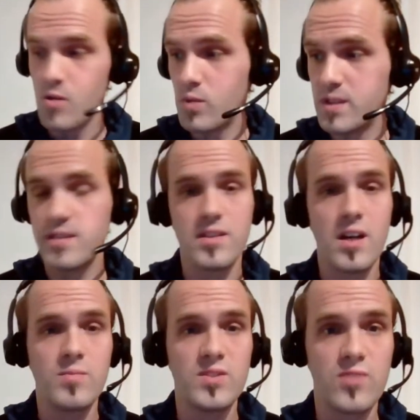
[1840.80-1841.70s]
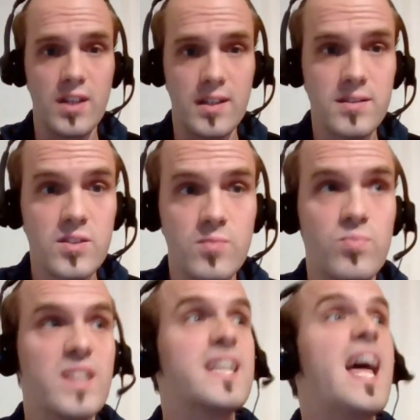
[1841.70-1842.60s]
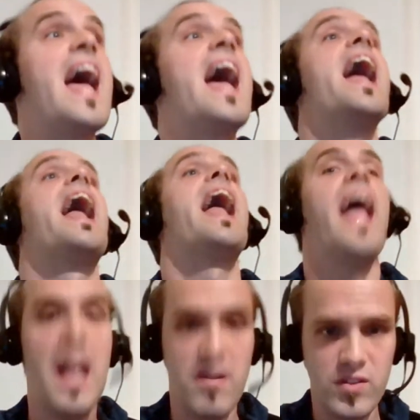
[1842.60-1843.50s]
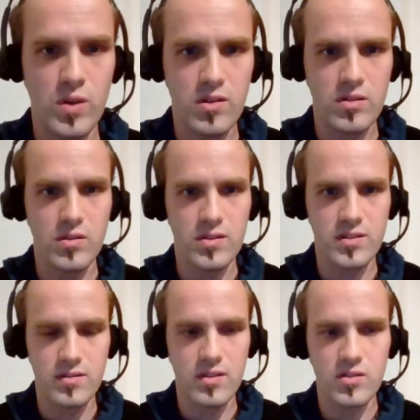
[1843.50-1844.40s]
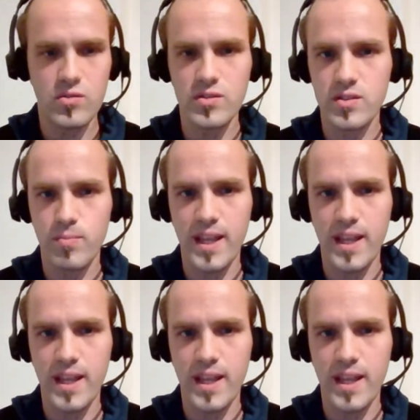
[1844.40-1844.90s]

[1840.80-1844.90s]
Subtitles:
when the time is right. Spread it everywhere across the